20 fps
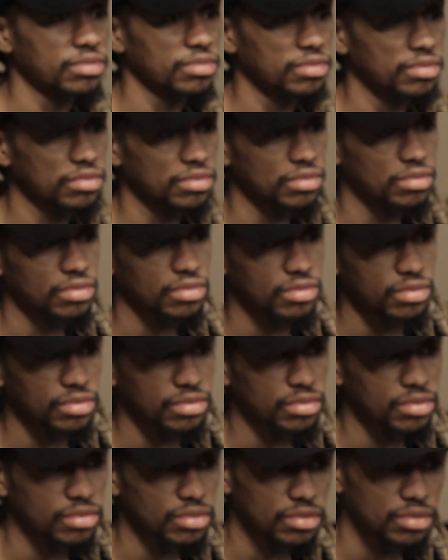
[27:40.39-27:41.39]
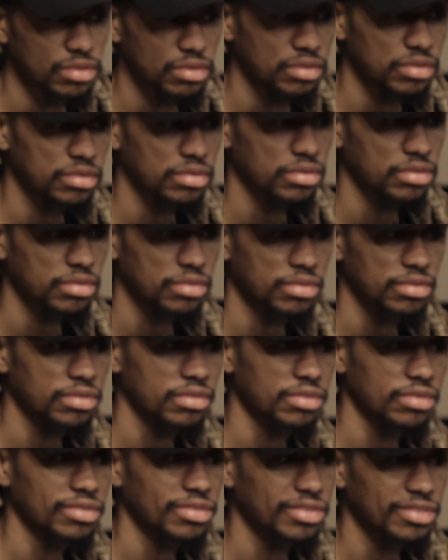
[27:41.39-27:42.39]

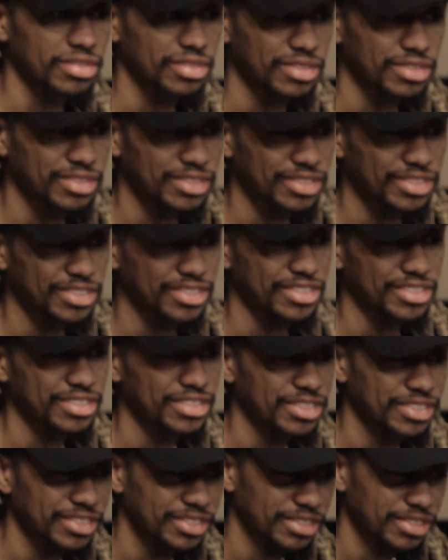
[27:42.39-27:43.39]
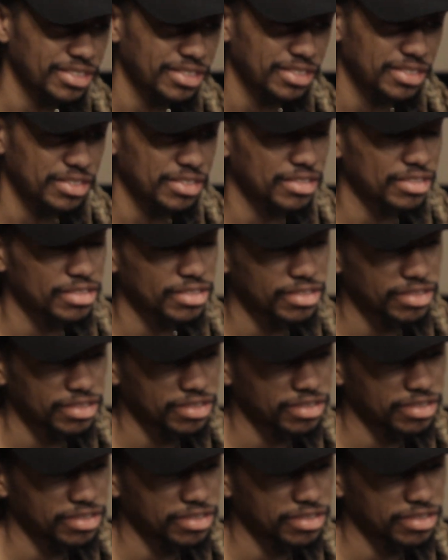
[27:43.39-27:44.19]
This person isn't speaking.